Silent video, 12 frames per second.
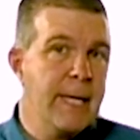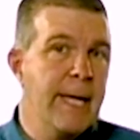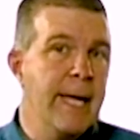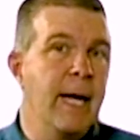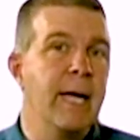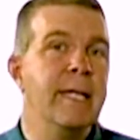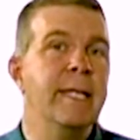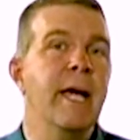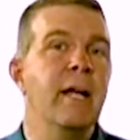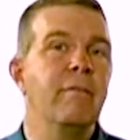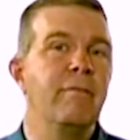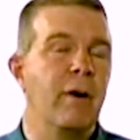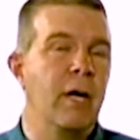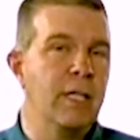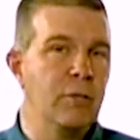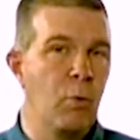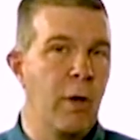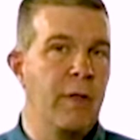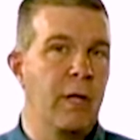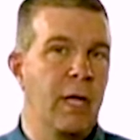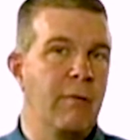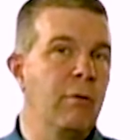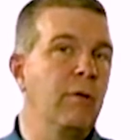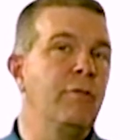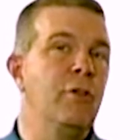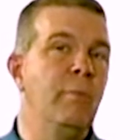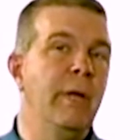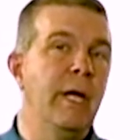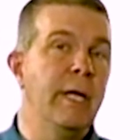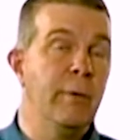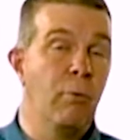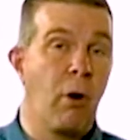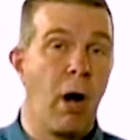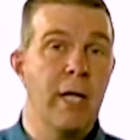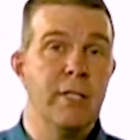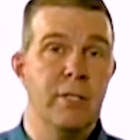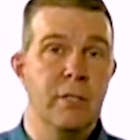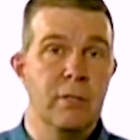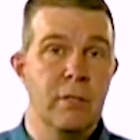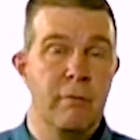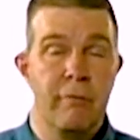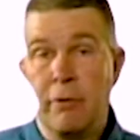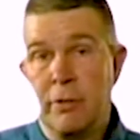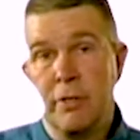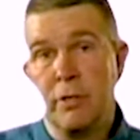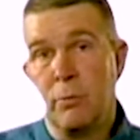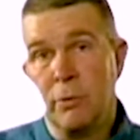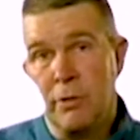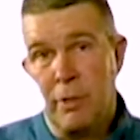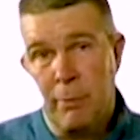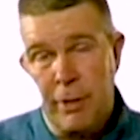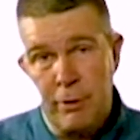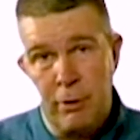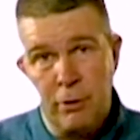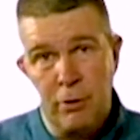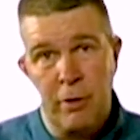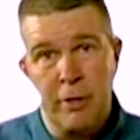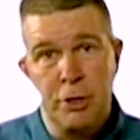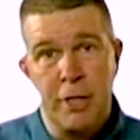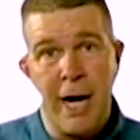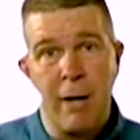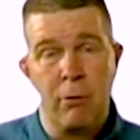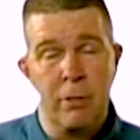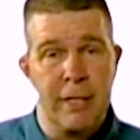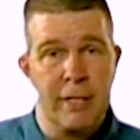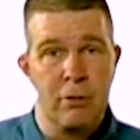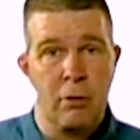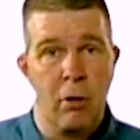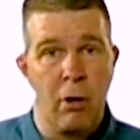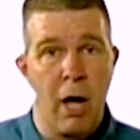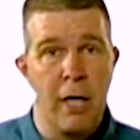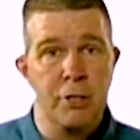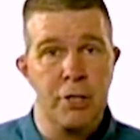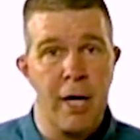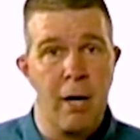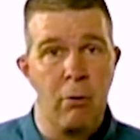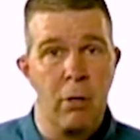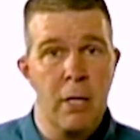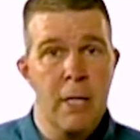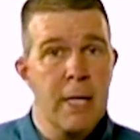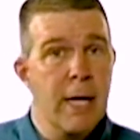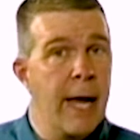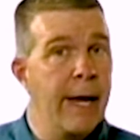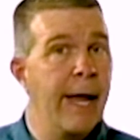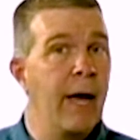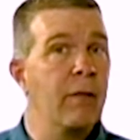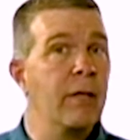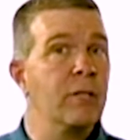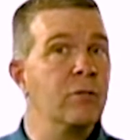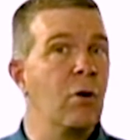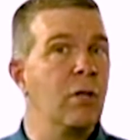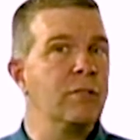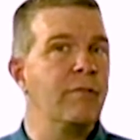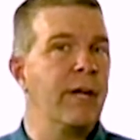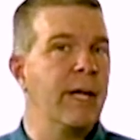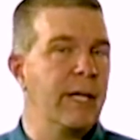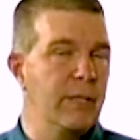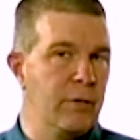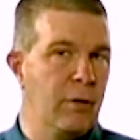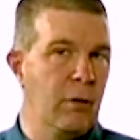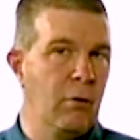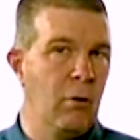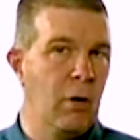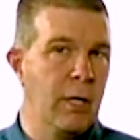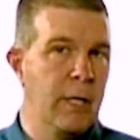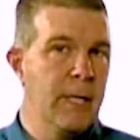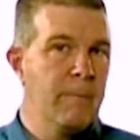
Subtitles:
It identifies when the level of humidity rises, for instance, when somebody turns on the shower and takes a long hot shower, and now the exhaust fan can turn on,